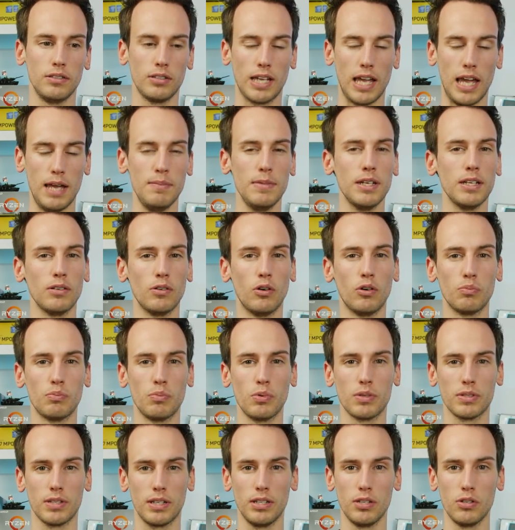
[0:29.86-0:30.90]
Gaming
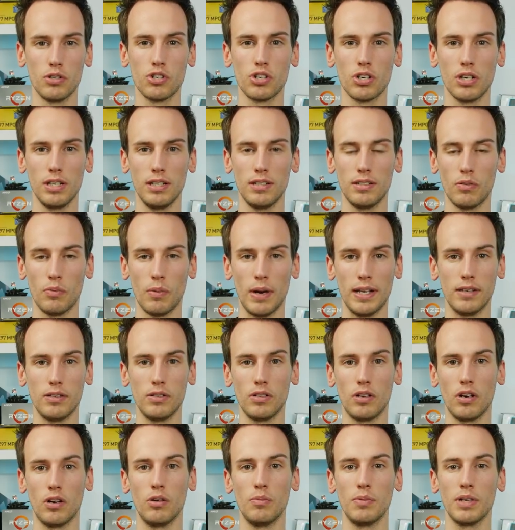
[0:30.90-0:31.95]
notebooks are usually the way
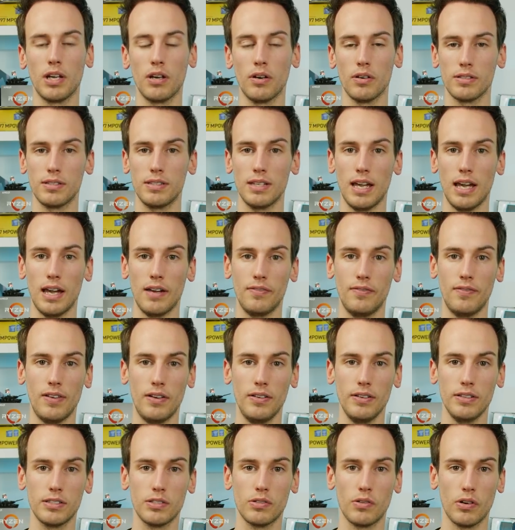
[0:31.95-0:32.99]
to go because they have
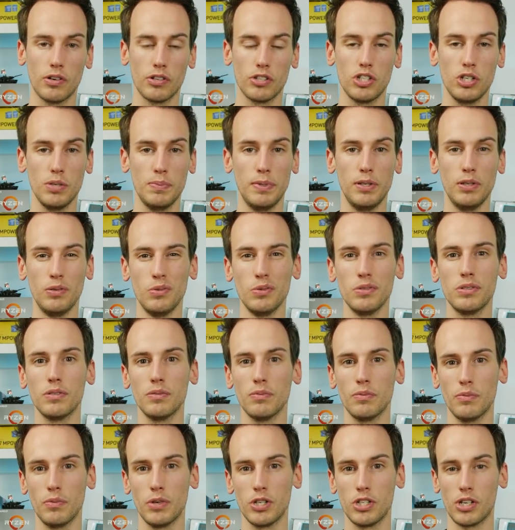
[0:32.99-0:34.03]
very strong
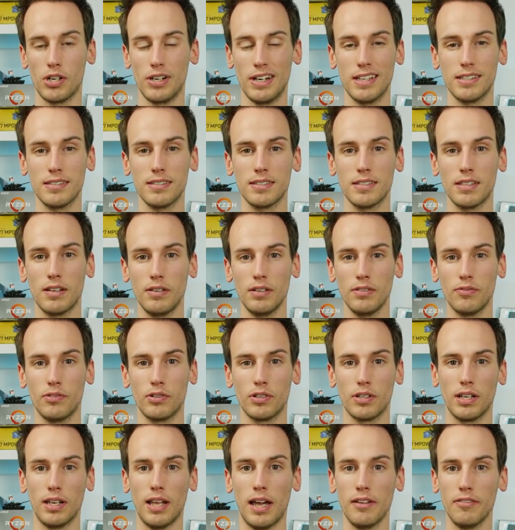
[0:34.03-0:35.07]
GPUs, which are necessary
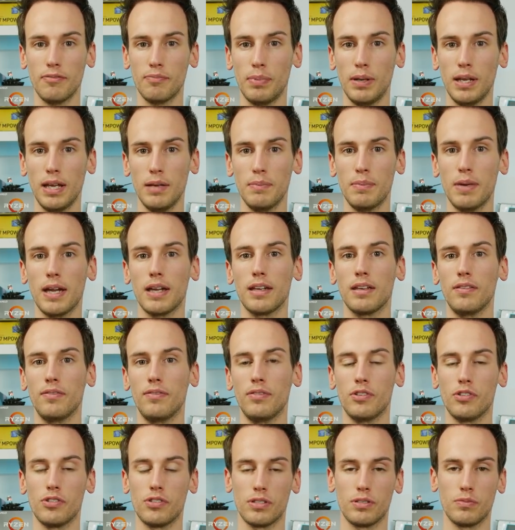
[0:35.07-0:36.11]
for the live playback
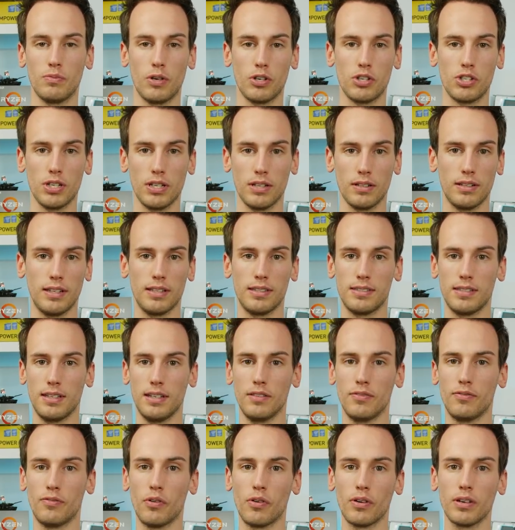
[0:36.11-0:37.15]
if you're just watching, let's say,
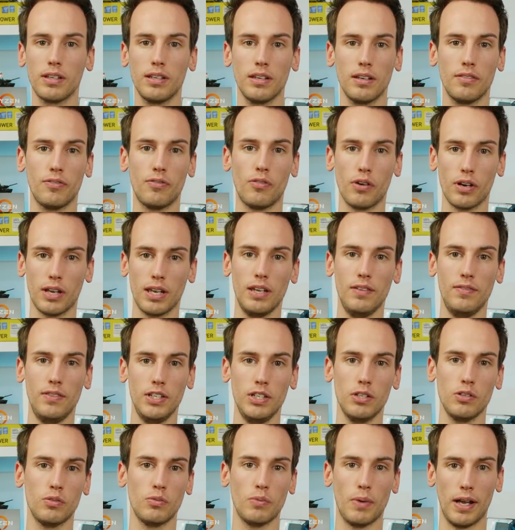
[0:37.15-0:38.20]
the 4K
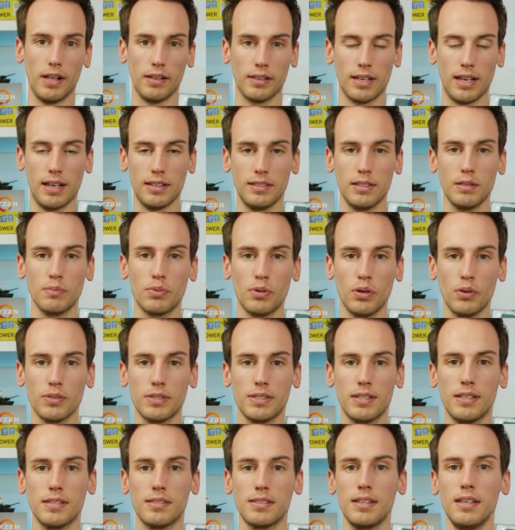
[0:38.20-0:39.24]
video while cutting
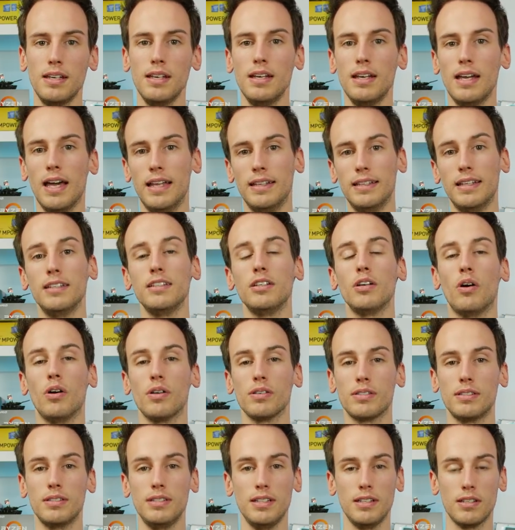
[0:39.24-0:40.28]
process. And then you
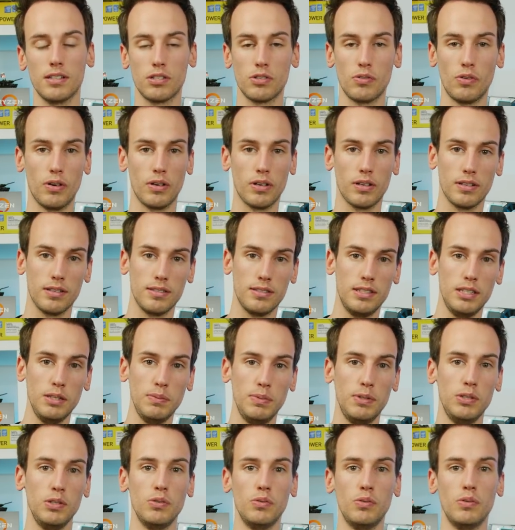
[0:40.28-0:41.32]
also need a strong
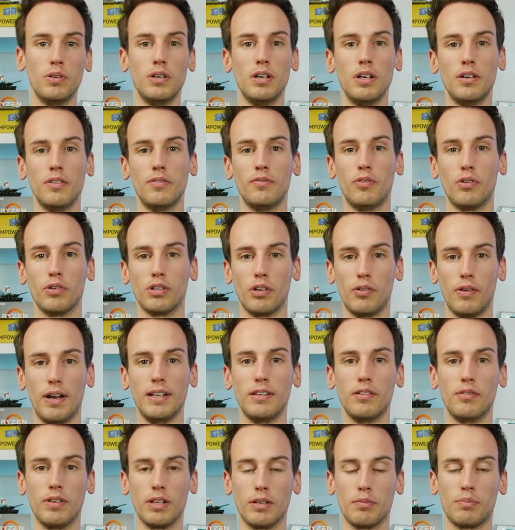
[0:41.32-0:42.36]
CPU for the
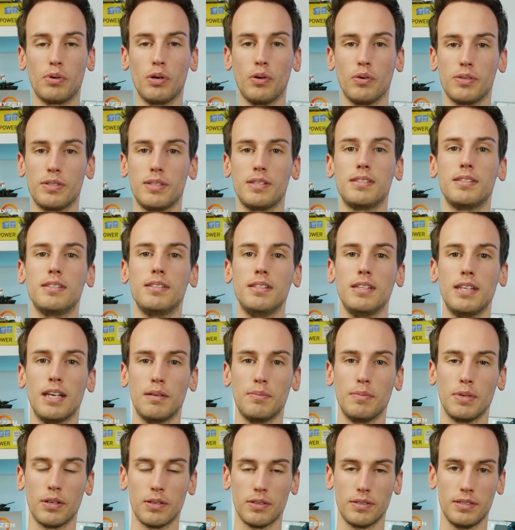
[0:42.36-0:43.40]
rendering process in the
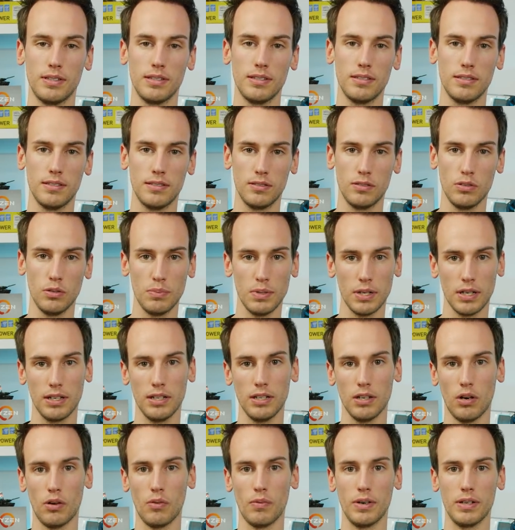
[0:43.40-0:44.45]
end, because this is
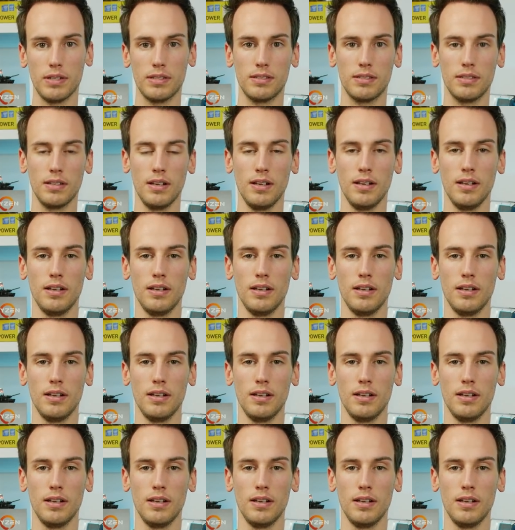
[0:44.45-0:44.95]
typically always